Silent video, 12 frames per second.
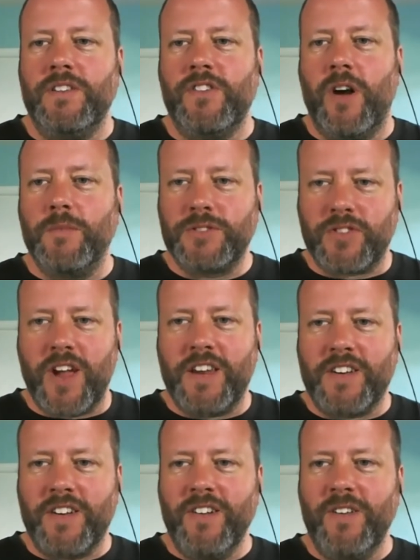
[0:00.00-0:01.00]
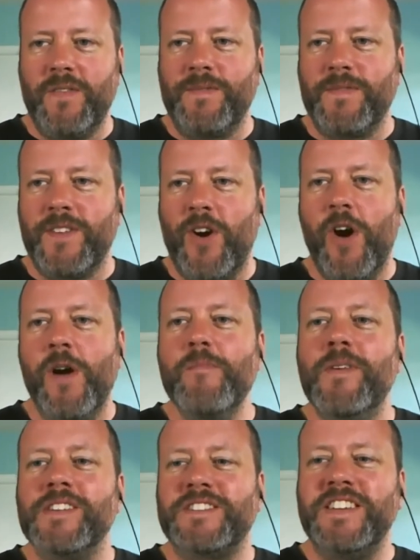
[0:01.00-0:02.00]
Thomas Traniker, I
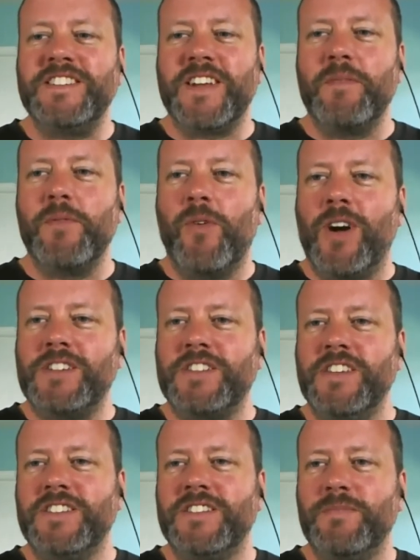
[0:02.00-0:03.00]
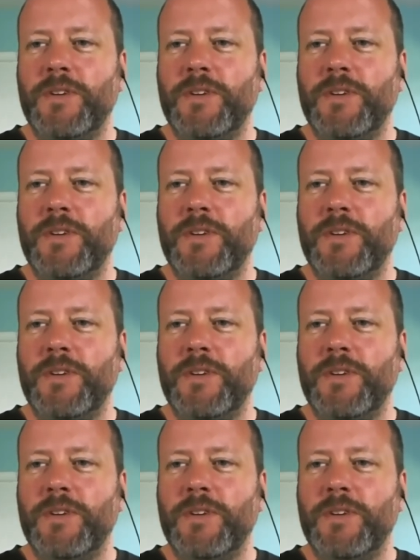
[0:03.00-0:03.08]
must take time to watch this.